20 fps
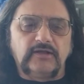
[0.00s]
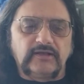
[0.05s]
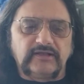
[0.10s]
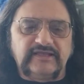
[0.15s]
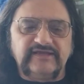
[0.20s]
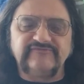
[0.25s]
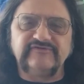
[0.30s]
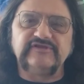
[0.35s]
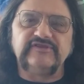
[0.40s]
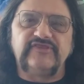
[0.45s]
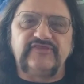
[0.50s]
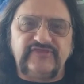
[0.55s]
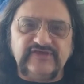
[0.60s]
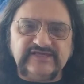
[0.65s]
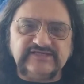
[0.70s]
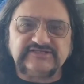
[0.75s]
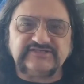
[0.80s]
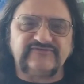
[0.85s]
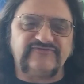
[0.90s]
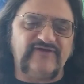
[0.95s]
Given
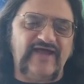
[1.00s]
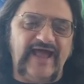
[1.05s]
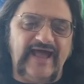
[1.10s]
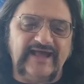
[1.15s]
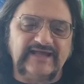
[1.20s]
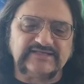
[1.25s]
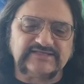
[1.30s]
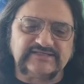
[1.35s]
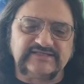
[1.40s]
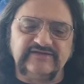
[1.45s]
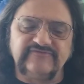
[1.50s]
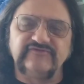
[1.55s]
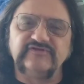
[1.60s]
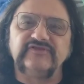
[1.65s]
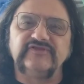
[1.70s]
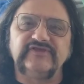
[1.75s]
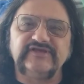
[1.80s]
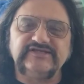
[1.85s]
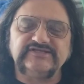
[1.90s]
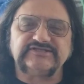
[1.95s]
these facts, given
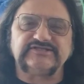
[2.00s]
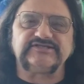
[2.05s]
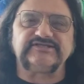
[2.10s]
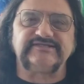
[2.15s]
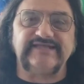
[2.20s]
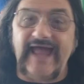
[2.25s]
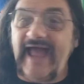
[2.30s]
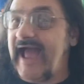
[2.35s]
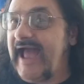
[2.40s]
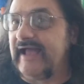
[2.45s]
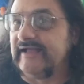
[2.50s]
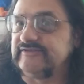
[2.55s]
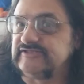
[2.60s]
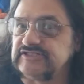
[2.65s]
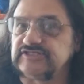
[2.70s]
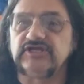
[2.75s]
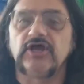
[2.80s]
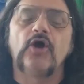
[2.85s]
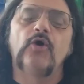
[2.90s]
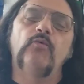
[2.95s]
these
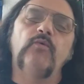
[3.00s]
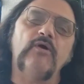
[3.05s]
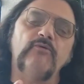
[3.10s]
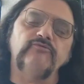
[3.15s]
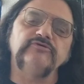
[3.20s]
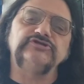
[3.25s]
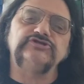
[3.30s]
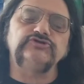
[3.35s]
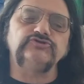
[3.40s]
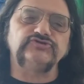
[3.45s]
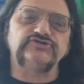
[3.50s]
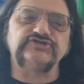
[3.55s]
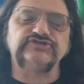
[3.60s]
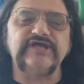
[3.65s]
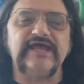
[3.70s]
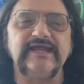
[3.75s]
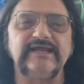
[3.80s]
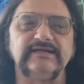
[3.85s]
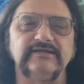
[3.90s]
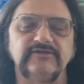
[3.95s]
stats, what would you
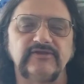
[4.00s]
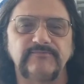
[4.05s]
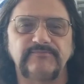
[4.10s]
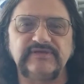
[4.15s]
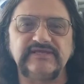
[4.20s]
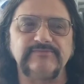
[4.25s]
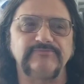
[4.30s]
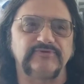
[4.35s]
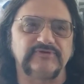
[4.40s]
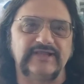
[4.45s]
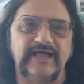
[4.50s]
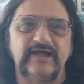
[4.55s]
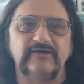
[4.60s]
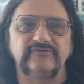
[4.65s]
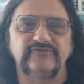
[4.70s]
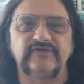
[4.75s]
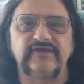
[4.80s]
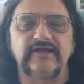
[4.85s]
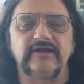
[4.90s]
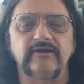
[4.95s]
say to the people
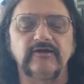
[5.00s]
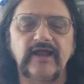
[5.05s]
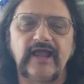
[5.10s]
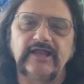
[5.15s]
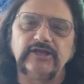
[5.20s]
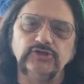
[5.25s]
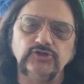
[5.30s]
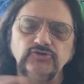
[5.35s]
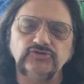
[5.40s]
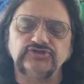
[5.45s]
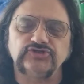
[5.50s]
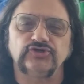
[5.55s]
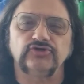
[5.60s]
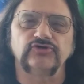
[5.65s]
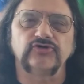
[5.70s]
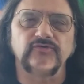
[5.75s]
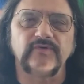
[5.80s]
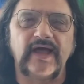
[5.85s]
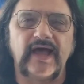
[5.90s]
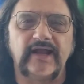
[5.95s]
out there? And you turn
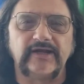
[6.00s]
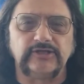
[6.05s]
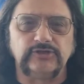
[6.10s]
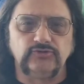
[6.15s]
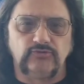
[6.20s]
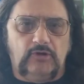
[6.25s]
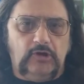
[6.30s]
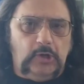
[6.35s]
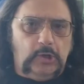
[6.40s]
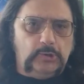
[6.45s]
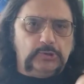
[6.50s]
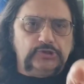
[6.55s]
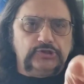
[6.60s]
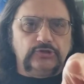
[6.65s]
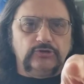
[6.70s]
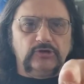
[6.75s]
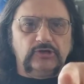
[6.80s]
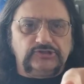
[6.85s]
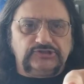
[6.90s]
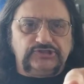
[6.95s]
around and you, oh,
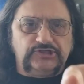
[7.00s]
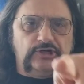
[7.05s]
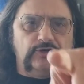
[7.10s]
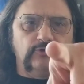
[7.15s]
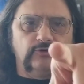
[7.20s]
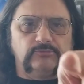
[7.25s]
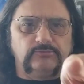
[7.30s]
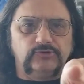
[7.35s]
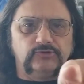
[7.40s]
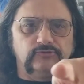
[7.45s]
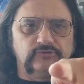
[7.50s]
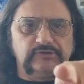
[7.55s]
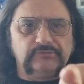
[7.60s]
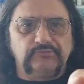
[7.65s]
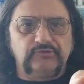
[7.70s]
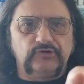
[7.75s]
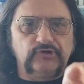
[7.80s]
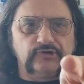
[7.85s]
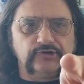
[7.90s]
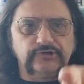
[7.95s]
you're a terrible
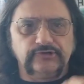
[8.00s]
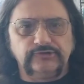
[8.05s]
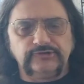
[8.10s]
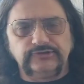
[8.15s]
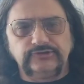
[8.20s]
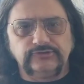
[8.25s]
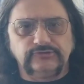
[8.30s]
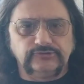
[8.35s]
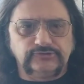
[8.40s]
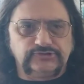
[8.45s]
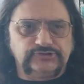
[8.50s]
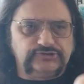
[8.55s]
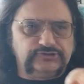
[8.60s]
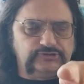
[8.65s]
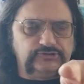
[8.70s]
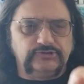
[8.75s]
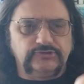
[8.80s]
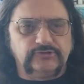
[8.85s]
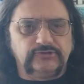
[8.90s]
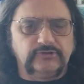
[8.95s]
reporter. You're
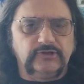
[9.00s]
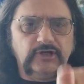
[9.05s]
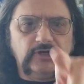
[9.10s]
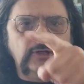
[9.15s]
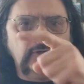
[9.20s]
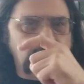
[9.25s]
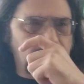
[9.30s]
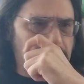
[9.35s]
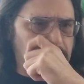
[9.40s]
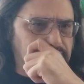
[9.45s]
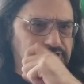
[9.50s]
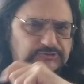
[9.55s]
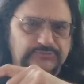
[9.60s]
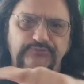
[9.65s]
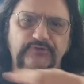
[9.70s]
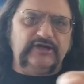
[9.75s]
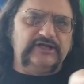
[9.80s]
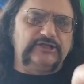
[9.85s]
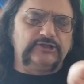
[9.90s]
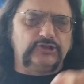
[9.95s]
you're you're
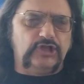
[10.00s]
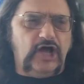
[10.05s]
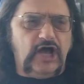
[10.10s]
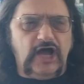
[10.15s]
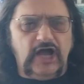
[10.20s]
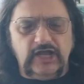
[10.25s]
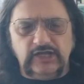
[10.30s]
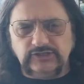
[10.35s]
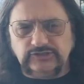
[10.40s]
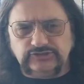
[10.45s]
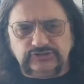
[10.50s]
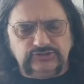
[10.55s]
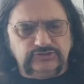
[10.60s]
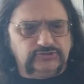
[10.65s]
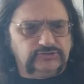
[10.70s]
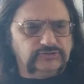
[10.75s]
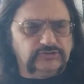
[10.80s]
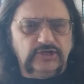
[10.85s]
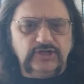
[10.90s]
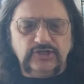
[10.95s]
spreading lies.
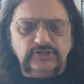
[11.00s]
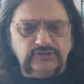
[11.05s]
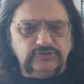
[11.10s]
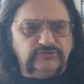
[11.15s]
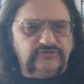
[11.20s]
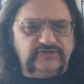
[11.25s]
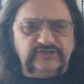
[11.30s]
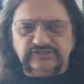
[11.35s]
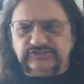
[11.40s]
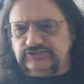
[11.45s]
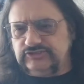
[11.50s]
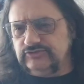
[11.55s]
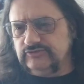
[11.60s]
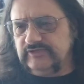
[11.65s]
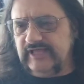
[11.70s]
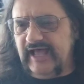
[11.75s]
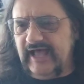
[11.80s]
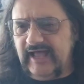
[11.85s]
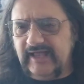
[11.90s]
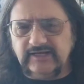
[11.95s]
You're you're this. You're
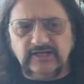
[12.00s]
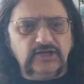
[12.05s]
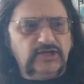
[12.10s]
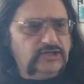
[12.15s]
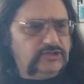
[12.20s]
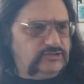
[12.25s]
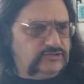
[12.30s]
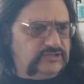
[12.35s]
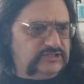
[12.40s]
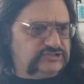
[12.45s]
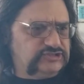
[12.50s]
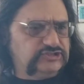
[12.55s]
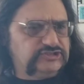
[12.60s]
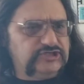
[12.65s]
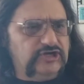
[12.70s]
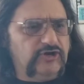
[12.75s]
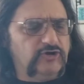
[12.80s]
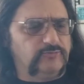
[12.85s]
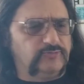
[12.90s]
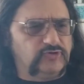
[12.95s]
that. That's a
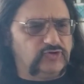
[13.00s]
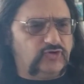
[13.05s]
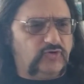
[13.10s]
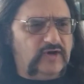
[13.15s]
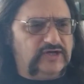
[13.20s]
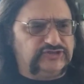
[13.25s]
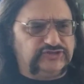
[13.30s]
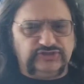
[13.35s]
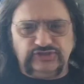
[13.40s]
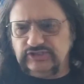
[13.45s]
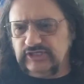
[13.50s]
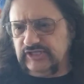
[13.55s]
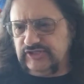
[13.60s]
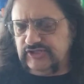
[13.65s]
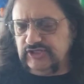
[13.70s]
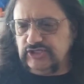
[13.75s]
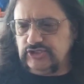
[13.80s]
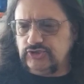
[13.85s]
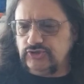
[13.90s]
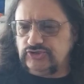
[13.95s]
terrible question. I
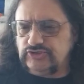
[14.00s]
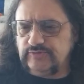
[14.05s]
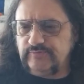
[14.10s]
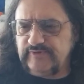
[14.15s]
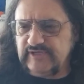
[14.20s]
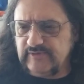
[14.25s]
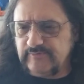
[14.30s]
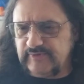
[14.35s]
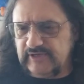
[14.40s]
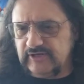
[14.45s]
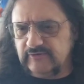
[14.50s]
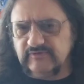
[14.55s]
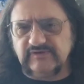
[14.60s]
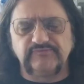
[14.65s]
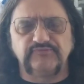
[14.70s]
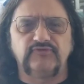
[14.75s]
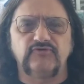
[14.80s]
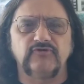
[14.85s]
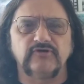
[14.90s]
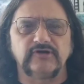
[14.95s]
think you should be a better
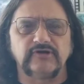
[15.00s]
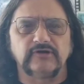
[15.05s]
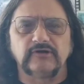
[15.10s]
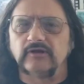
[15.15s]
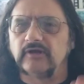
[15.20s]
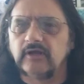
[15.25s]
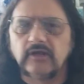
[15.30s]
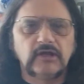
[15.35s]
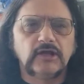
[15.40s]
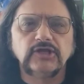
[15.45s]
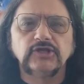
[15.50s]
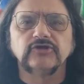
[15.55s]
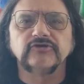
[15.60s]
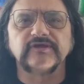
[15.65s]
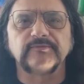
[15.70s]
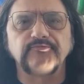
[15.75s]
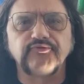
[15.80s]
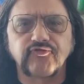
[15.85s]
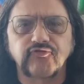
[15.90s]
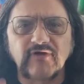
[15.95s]
reporter. You're
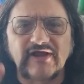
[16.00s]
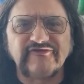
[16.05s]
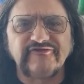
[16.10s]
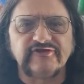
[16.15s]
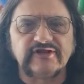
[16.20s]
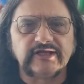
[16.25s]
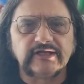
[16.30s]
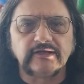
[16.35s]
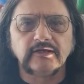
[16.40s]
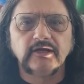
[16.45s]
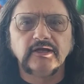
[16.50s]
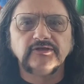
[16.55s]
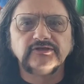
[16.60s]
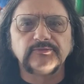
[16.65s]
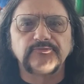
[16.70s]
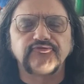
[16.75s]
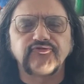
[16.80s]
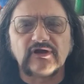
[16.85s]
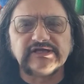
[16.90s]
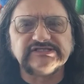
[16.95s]
the president.
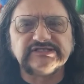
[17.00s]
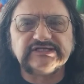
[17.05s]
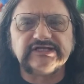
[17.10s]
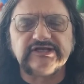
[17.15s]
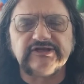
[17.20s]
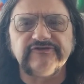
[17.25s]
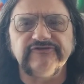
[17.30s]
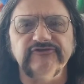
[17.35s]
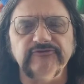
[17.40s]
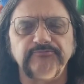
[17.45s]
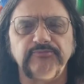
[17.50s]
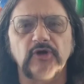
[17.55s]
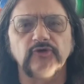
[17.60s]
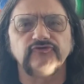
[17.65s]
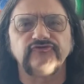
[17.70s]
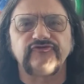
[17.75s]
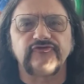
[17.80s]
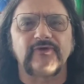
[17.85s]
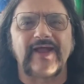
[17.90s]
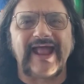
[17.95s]
The president is
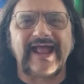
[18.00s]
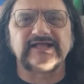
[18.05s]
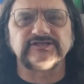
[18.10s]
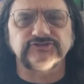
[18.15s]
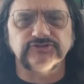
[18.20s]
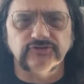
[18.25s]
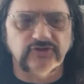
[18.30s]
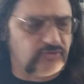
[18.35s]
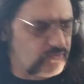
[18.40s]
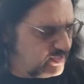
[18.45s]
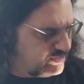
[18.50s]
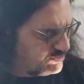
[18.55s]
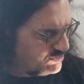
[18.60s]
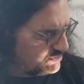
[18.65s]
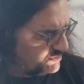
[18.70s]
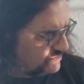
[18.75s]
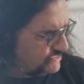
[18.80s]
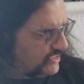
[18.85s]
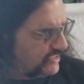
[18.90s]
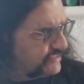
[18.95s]
supposed to answer
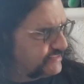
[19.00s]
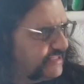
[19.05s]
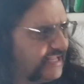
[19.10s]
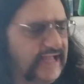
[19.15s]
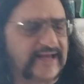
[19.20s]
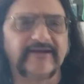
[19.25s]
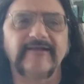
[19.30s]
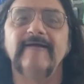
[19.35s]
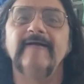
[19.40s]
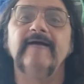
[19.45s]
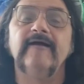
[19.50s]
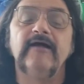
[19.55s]
questions like that.